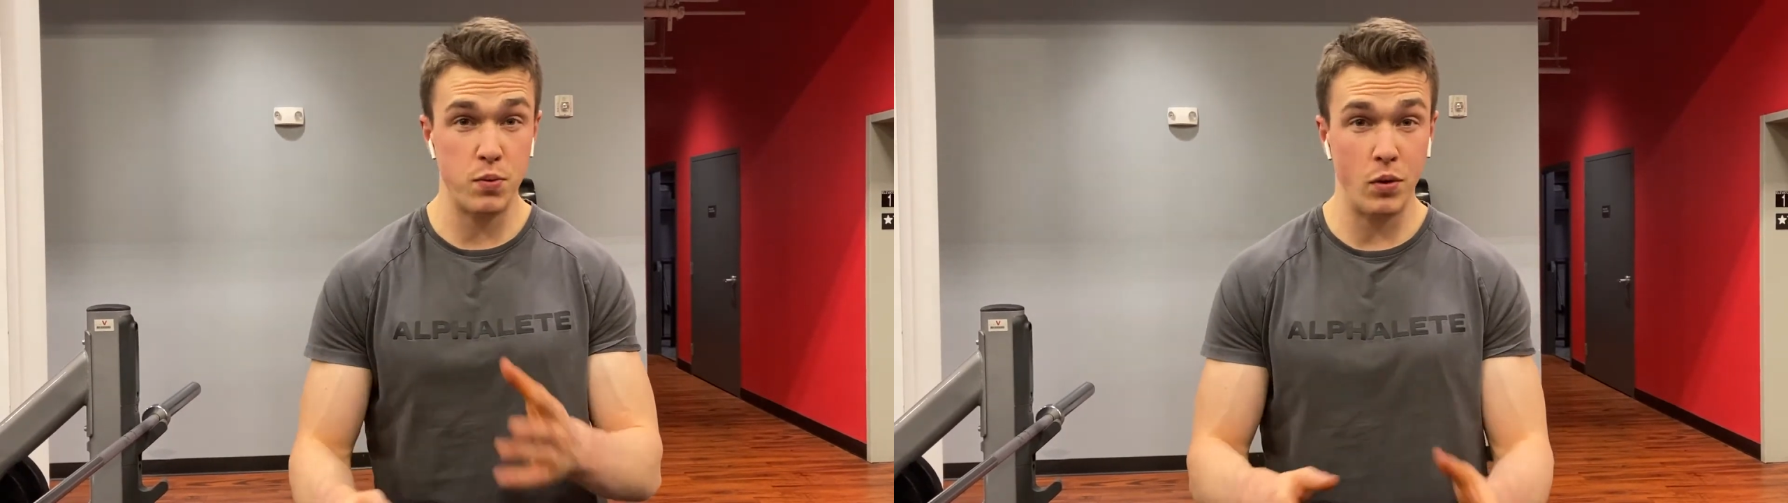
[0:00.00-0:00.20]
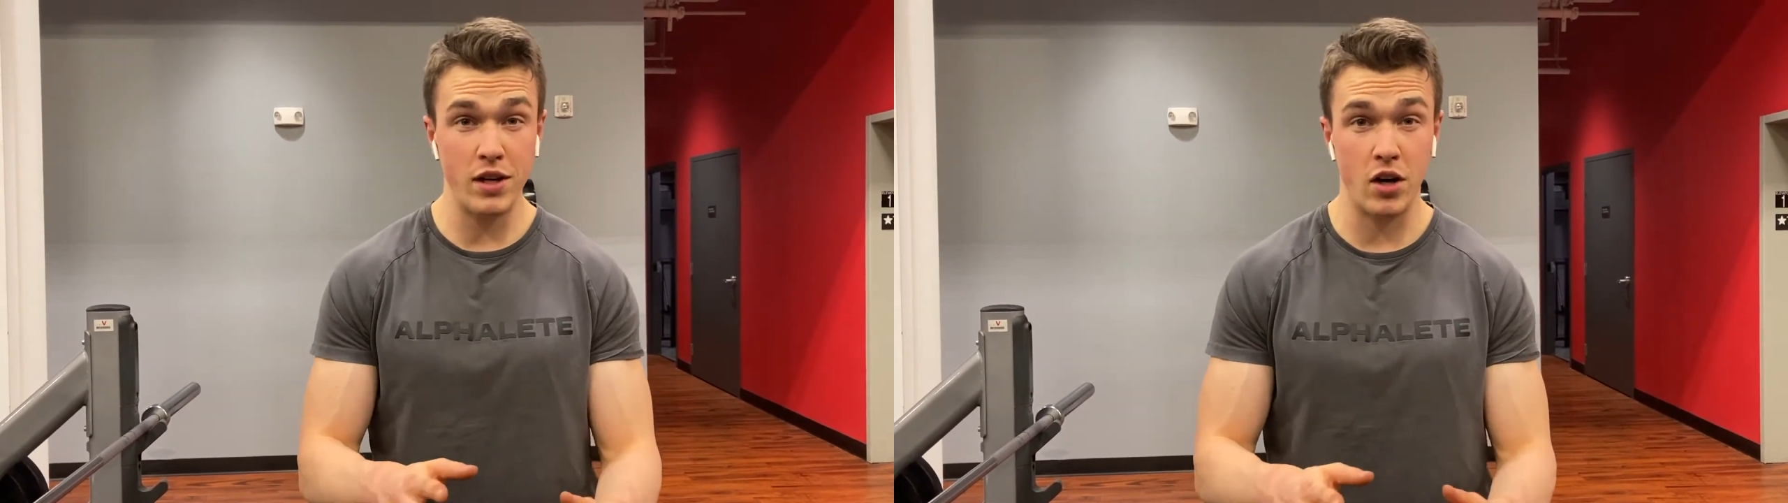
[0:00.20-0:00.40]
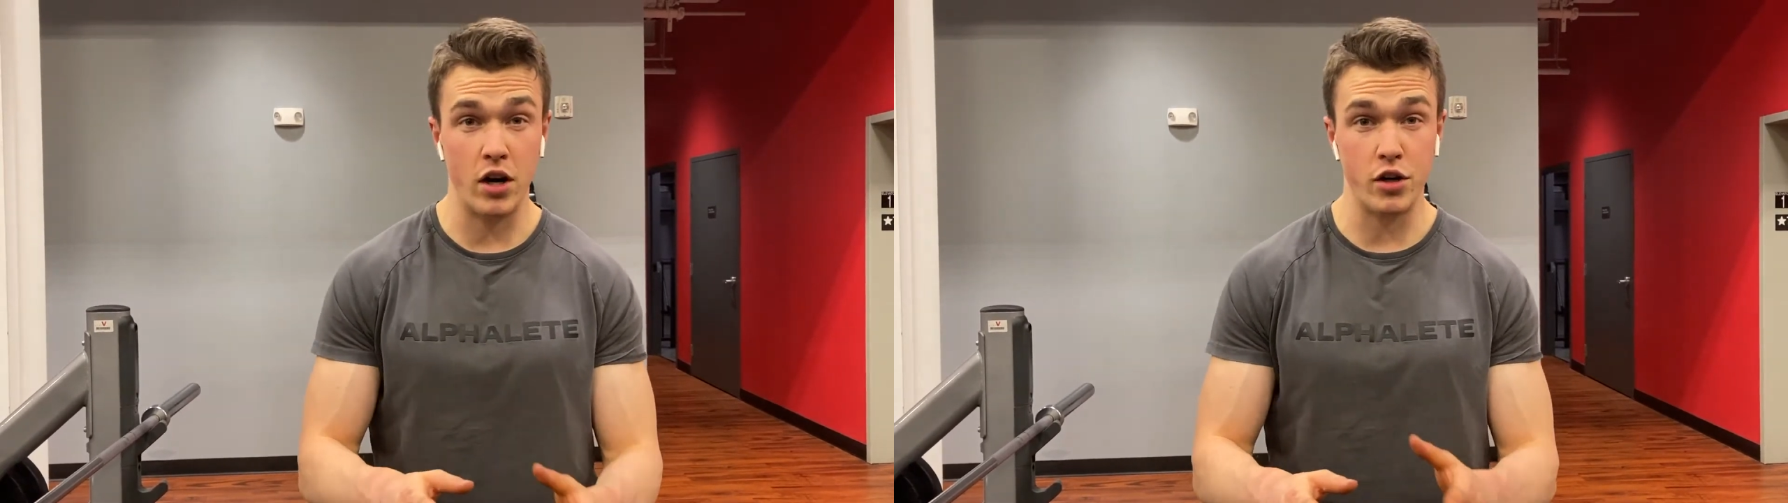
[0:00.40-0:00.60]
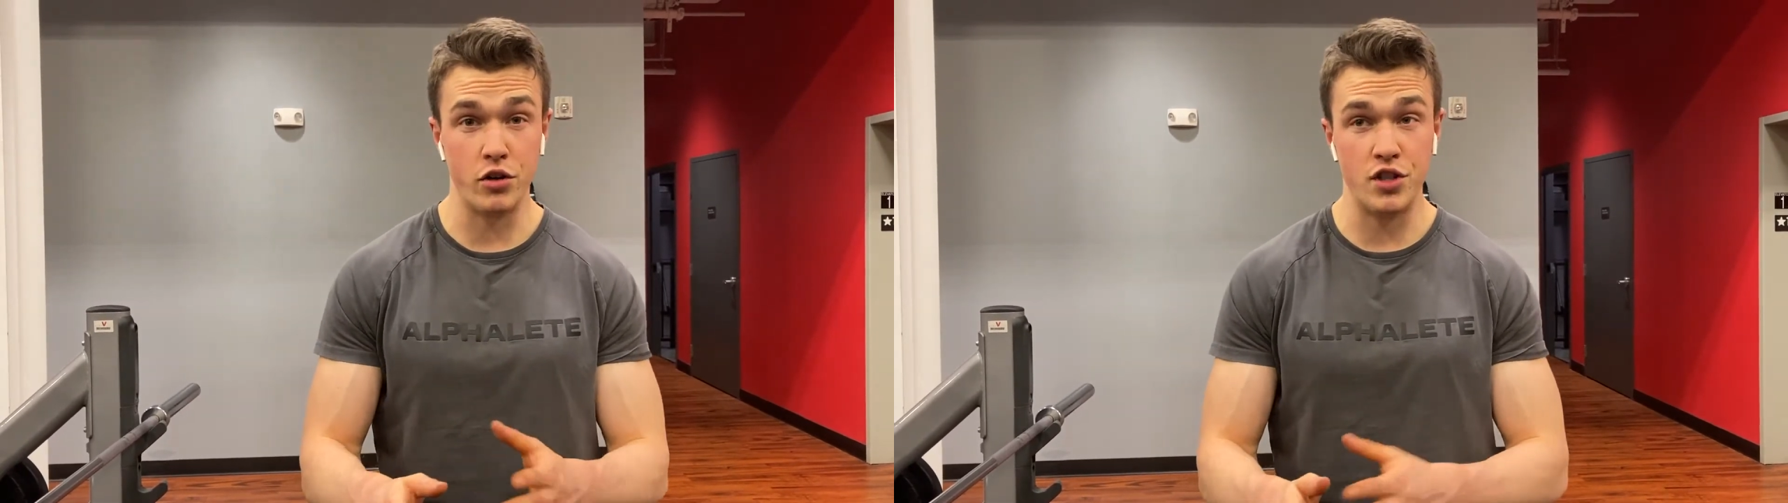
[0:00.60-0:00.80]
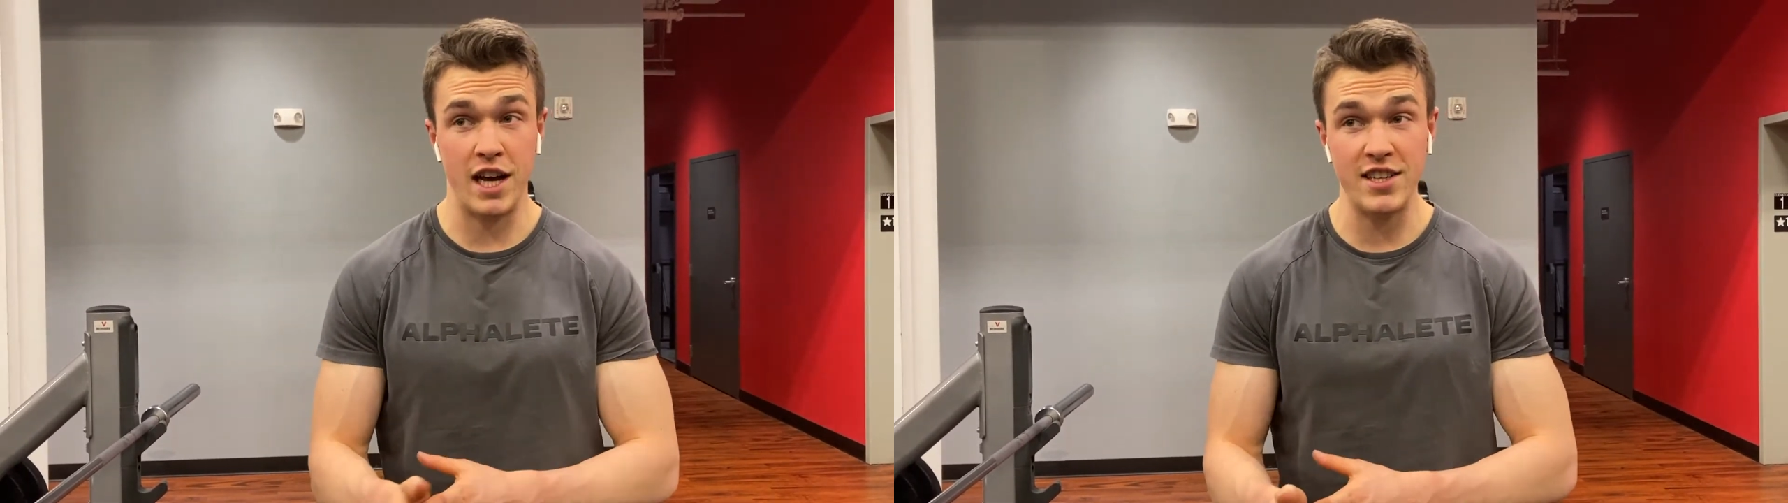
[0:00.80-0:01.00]
point on your
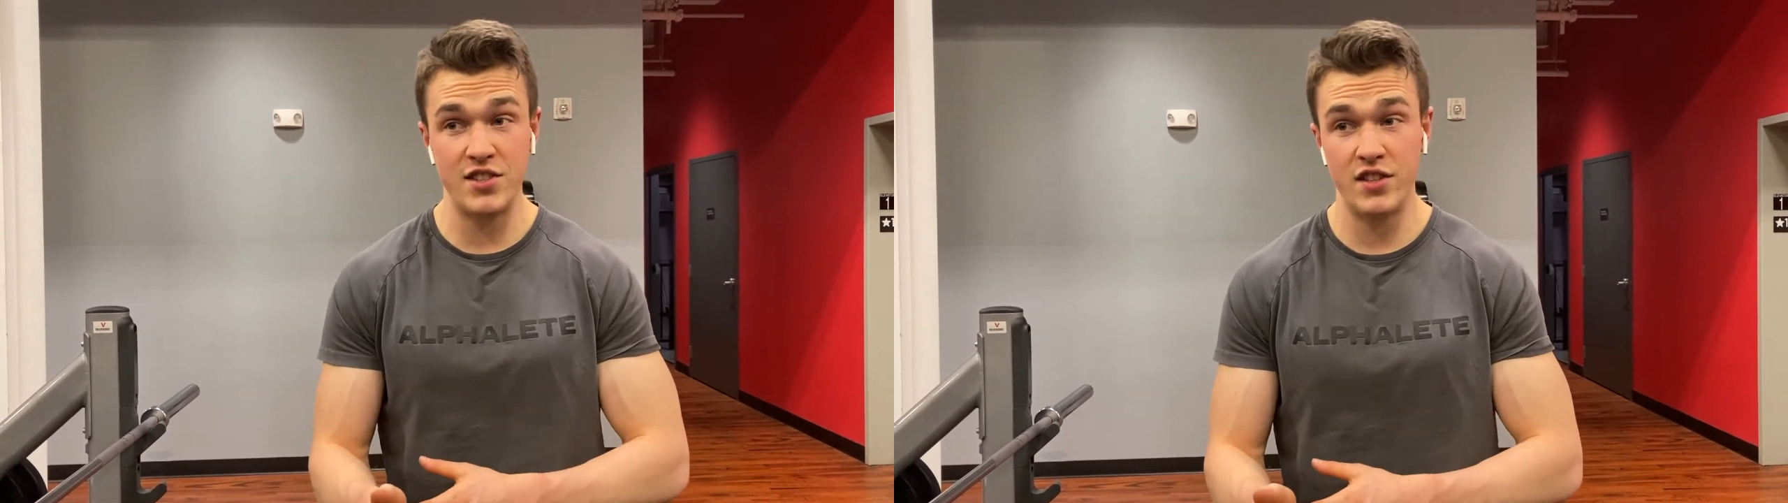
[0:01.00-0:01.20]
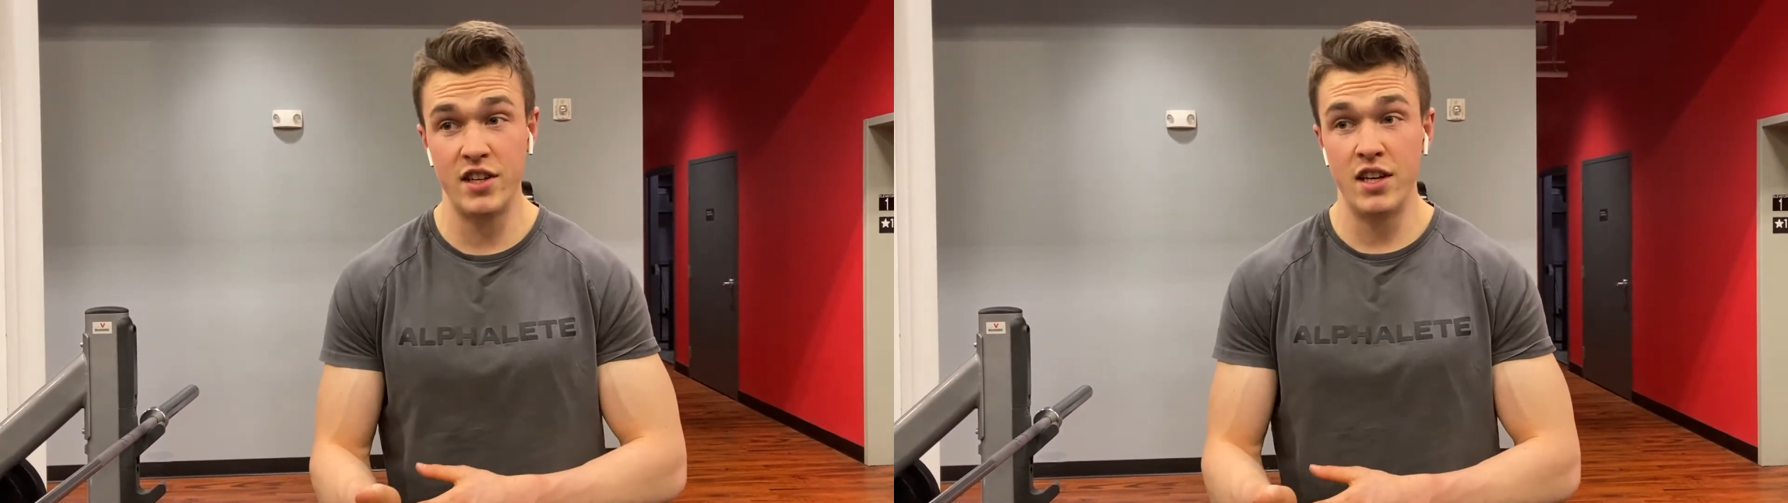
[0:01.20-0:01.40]
chest.